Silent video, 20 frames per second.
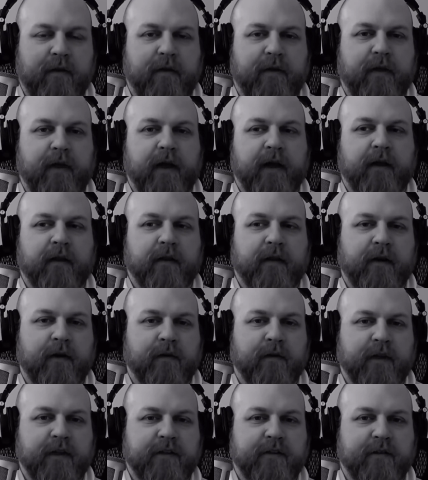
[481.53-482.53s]
thing. You know,
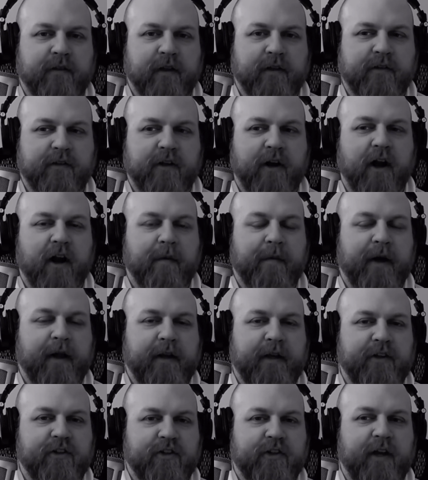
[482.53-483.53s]
let's talk about
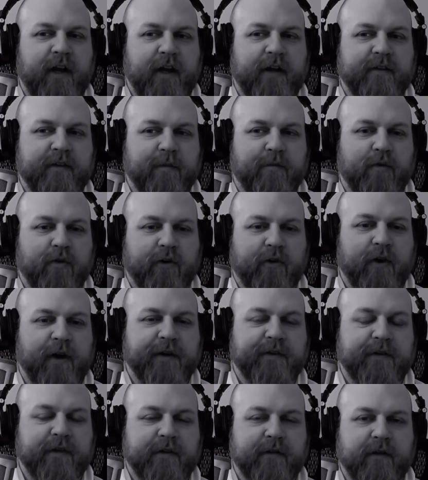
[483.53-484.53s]
each day as it
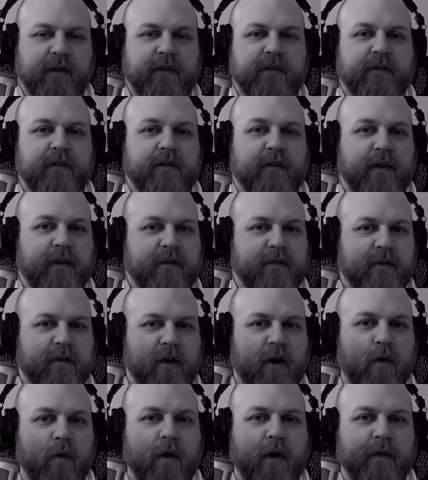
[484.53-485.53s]
progresses. Let's
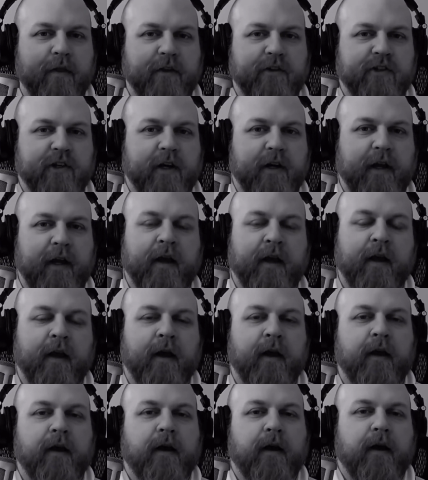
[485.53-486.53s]
go on the journey.
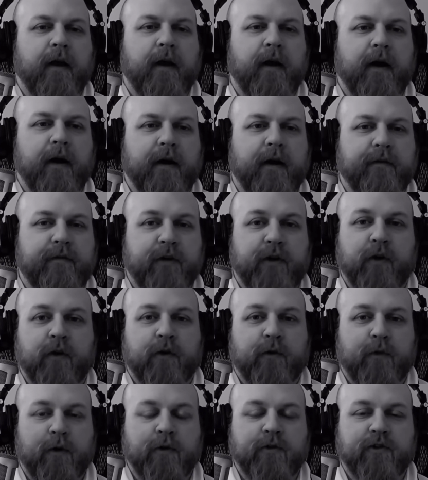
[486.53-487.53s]
If you go on a
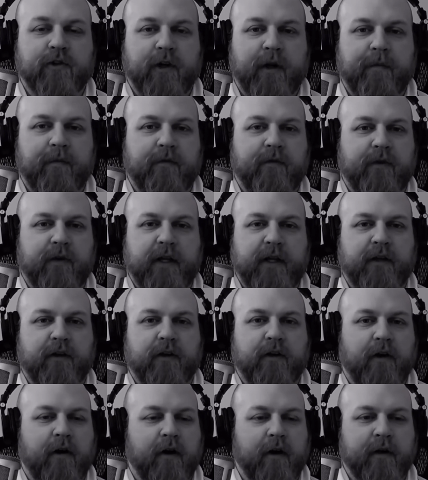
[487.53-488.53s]
road trip, if you get in your
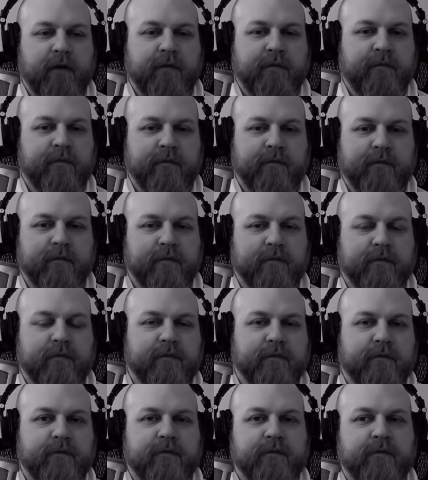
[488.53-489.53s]
car and,
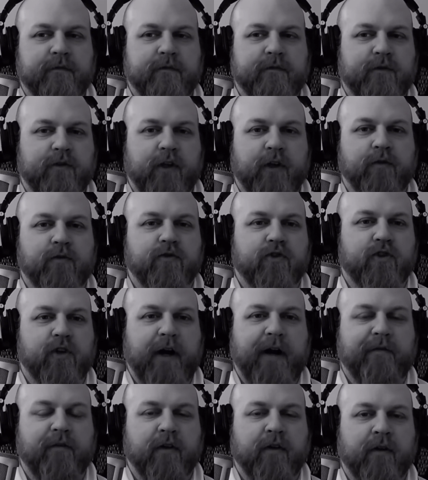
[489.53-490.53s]
you know,
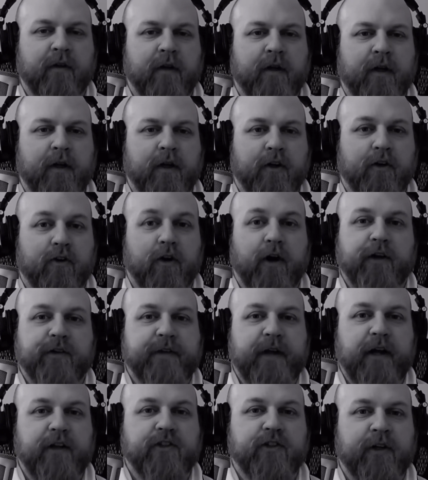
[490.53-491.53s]
travel cross
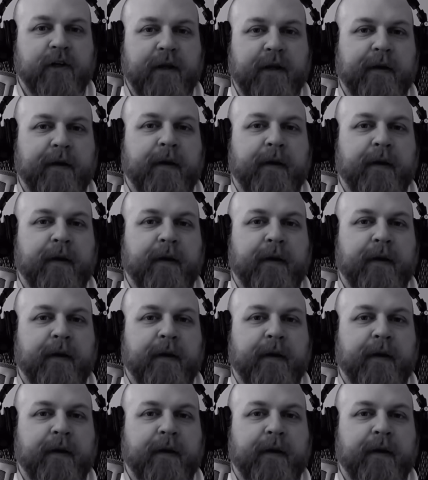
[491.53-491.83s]
country,